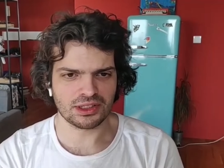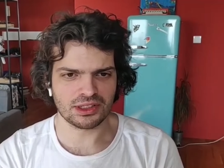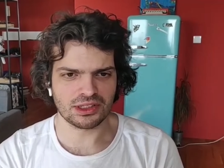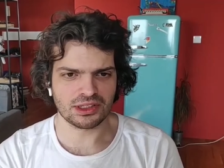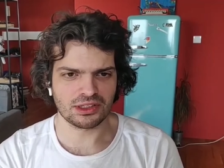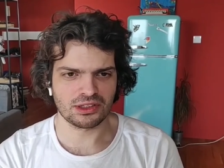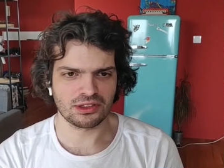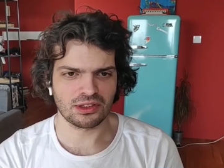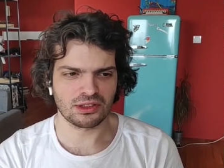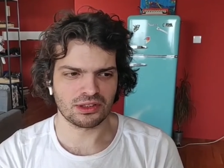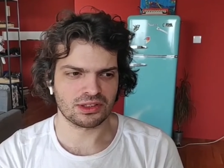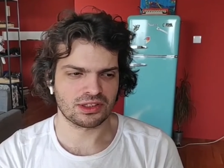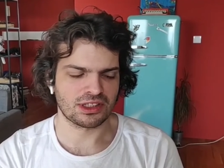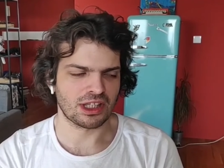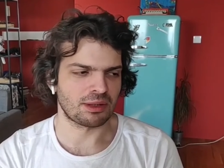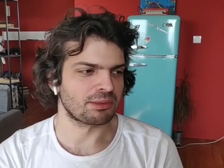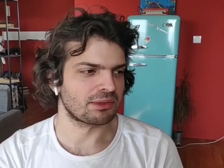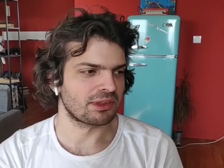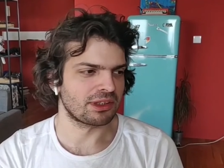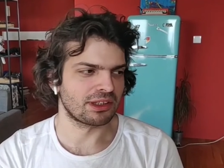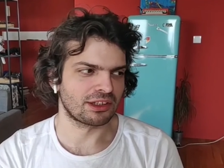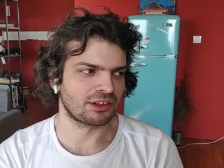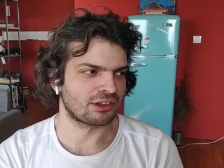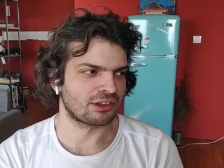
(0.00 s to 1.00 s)
this is not
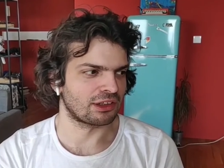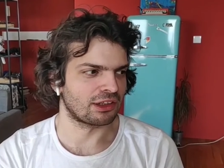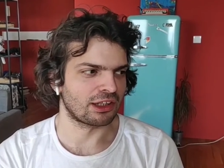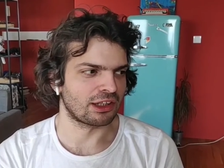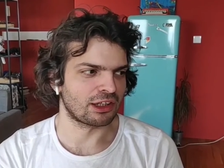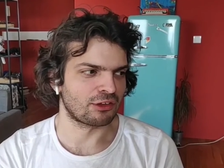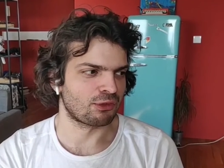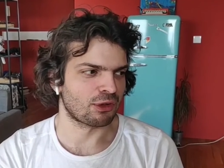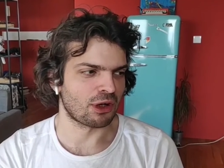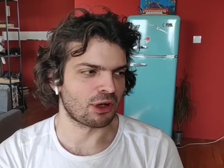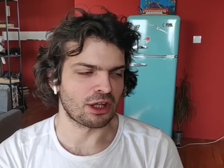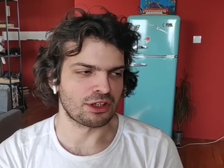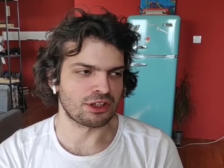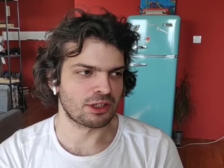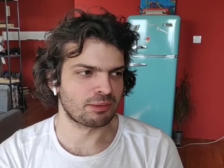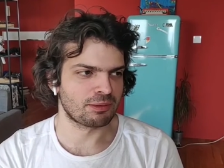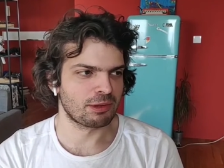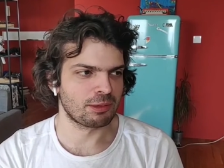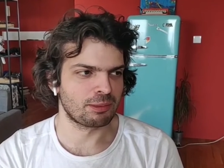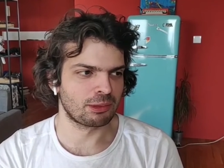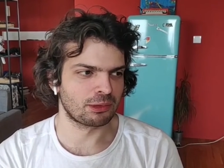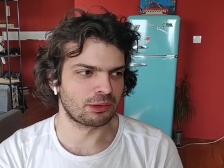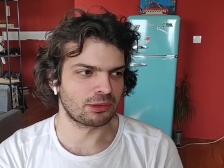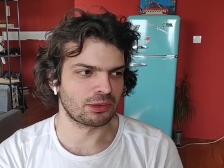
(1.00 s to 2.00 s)
something like for other
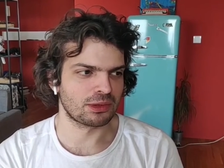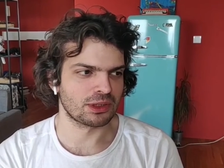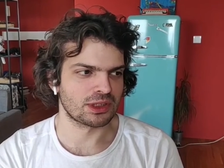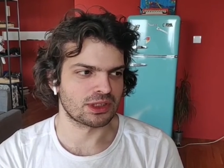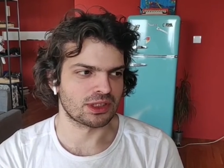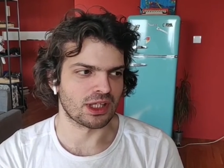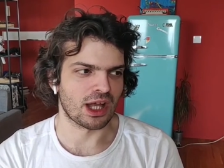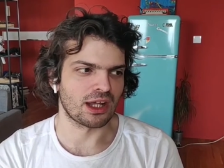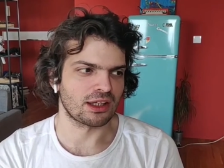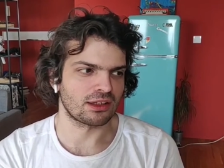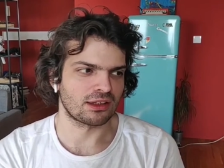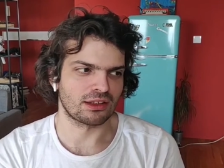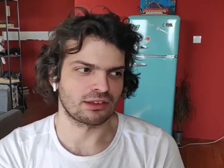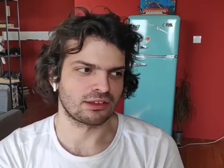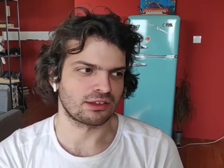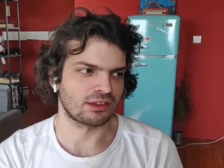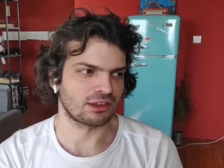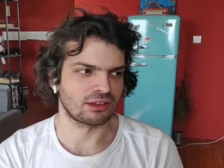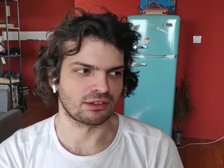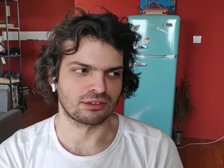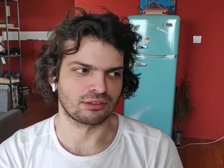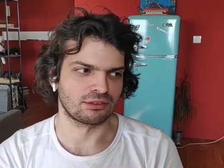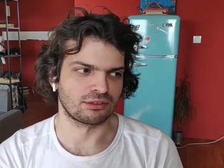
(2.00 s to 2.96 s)
people to decide. I think